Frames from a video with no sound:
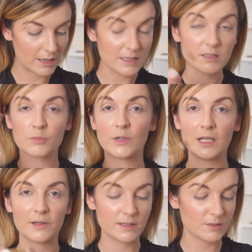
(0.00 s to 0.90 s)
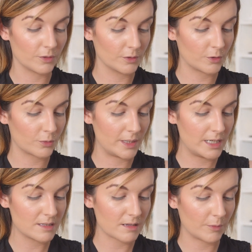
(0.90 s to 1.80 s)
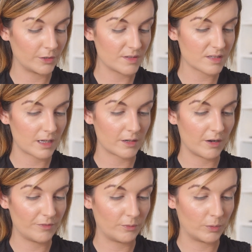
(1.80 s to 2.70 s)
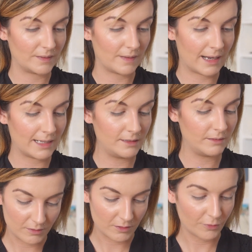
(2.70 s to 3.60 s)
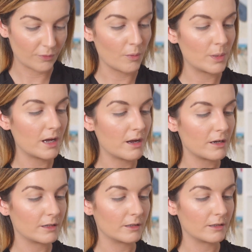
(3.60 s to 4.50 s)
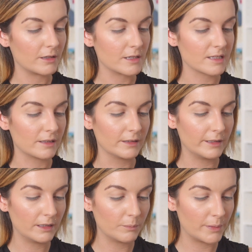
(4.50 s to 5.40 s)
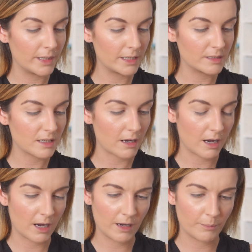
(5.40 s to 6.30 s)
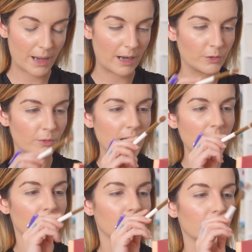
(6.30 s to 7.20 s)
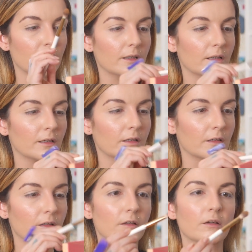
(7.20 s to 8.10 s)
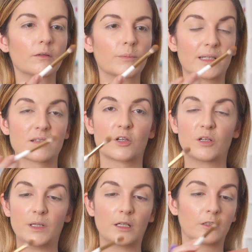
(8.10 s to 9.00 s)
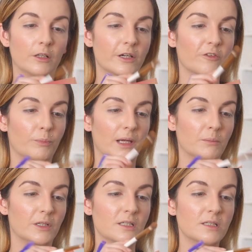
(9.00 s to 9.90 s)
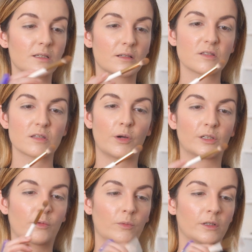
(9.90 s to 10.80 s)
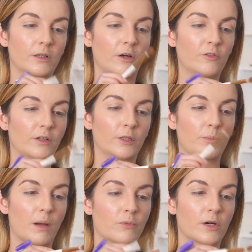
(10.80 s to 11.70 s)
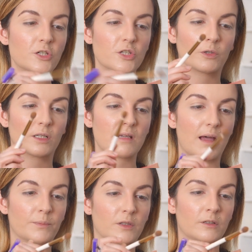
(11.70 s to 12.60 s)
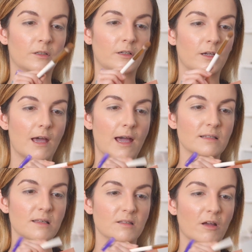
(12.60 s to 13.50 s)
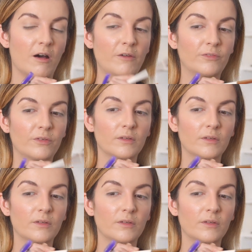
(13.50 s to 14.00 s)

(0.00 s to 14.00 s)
It's really nice for the crease. I'm gonna start off with that. The formula, it's a little bit uh, powdery, but there's gonna be a lot of pigment, so I don't wanna overload my brush. I'm gonna tap the excess off.